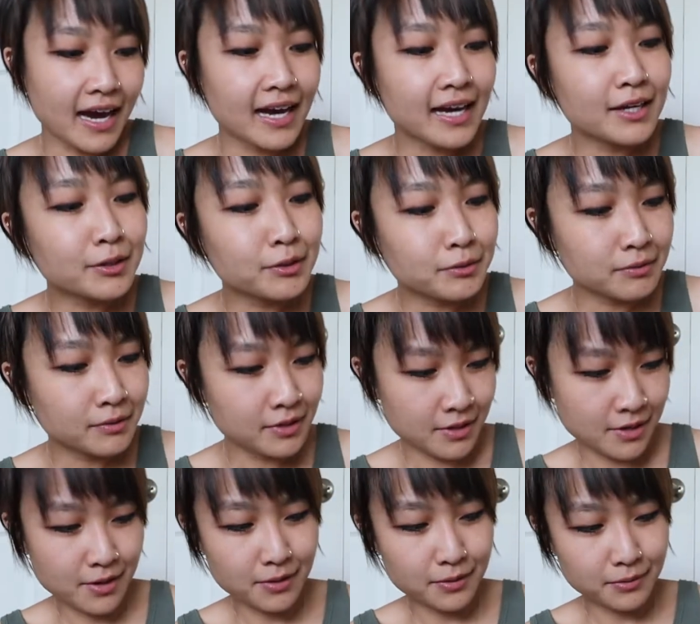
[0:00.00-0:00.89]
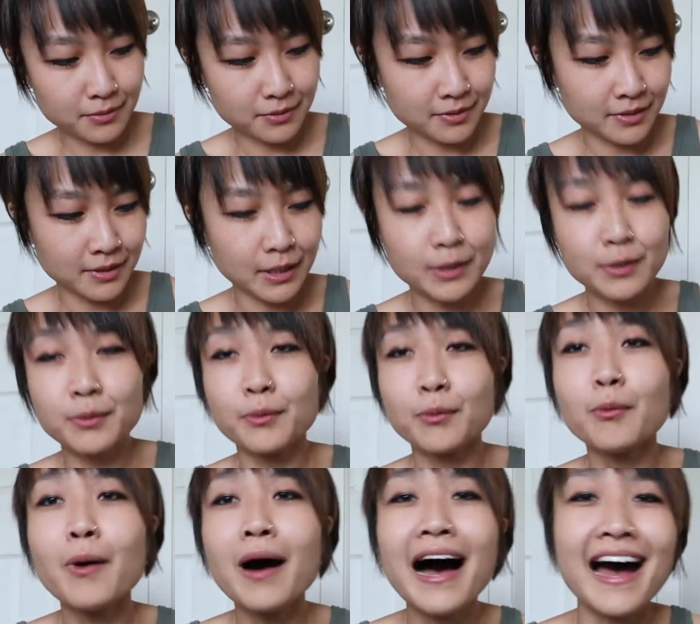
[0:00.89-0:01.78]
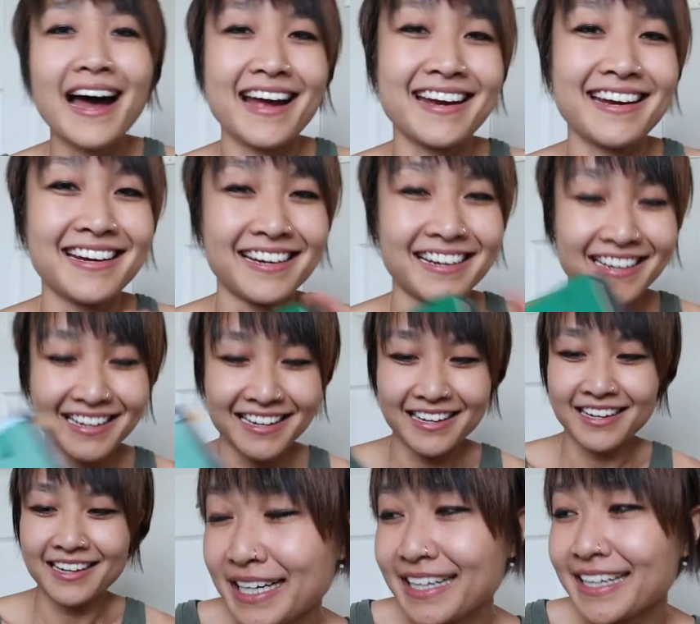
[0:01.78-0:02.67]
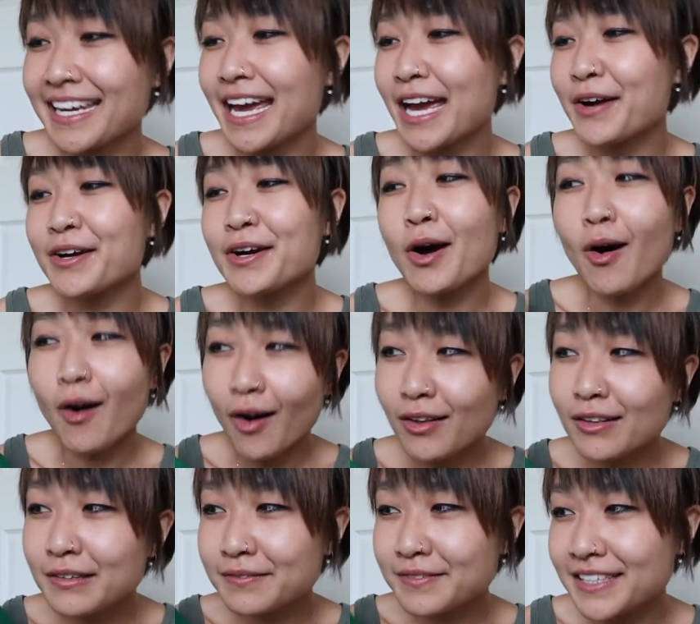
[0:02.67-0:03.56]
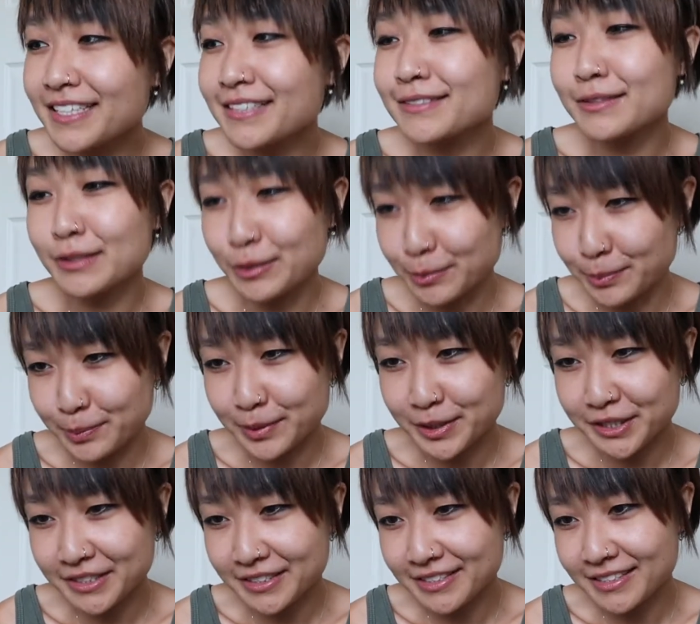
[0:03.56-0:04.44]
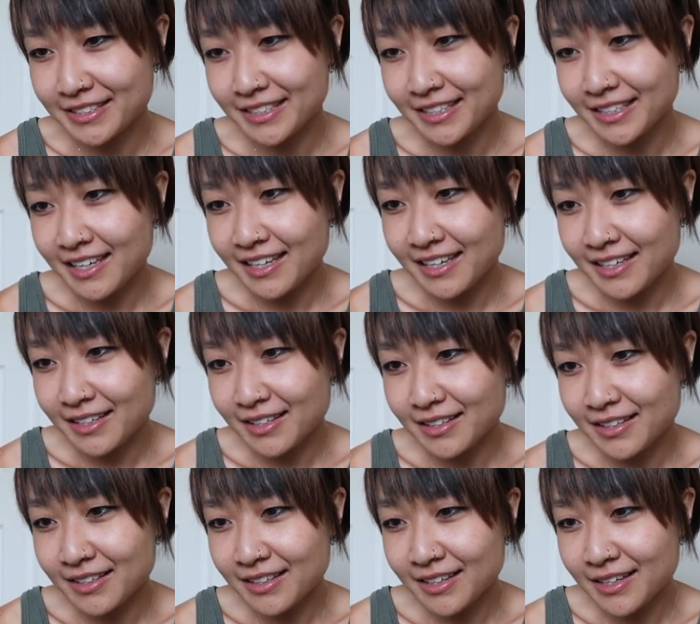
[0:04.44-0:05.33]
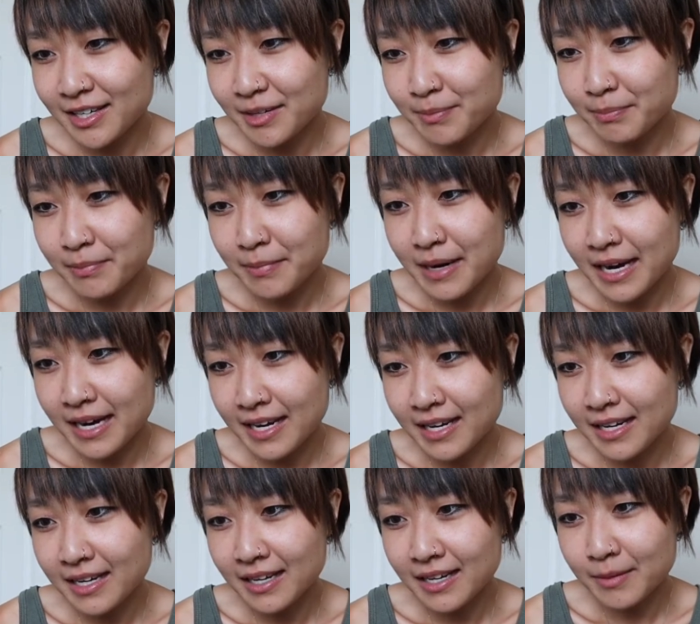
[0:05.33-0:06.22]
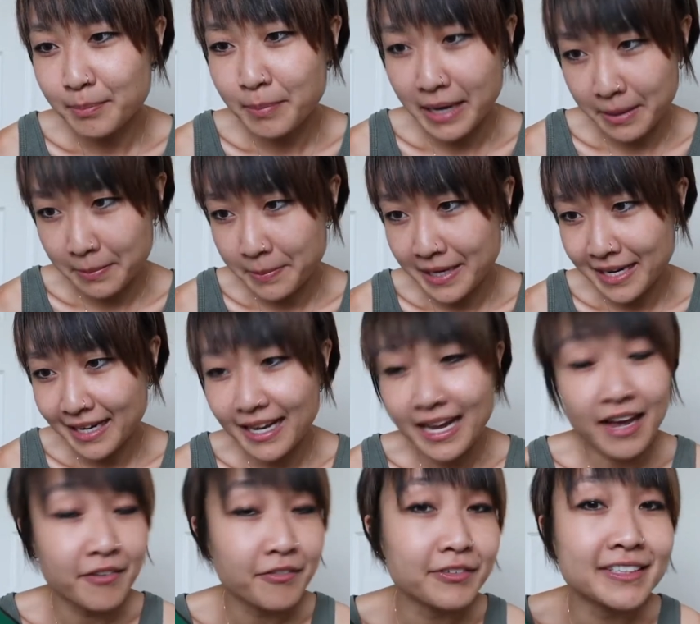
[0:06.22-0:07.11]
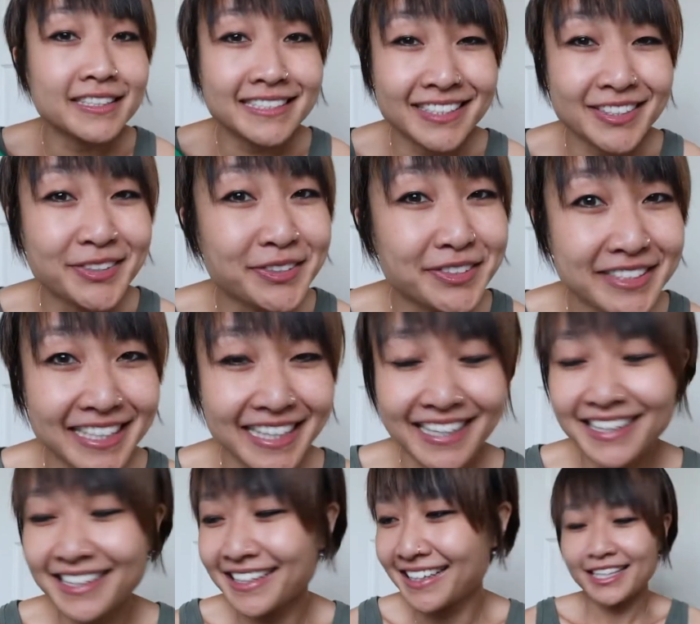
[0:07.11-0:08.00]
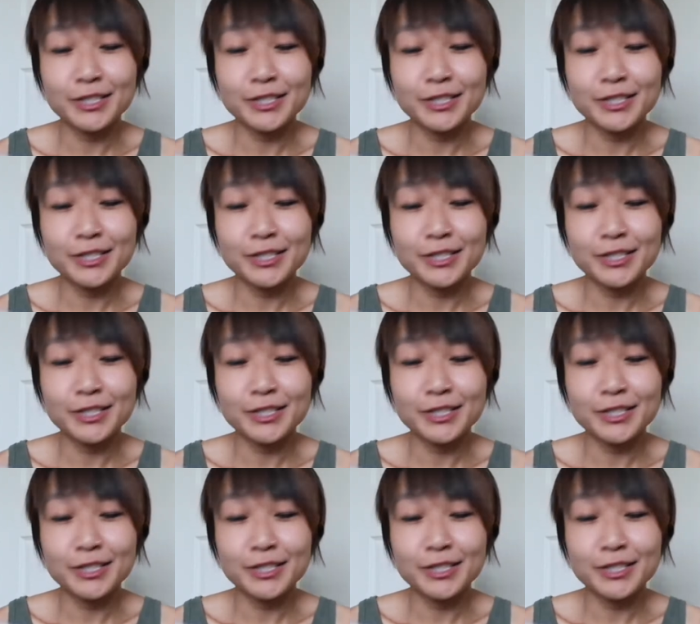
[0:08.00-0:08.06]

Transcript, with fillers: I don't know why, but I carry all of these notebooks in my backpack every single day.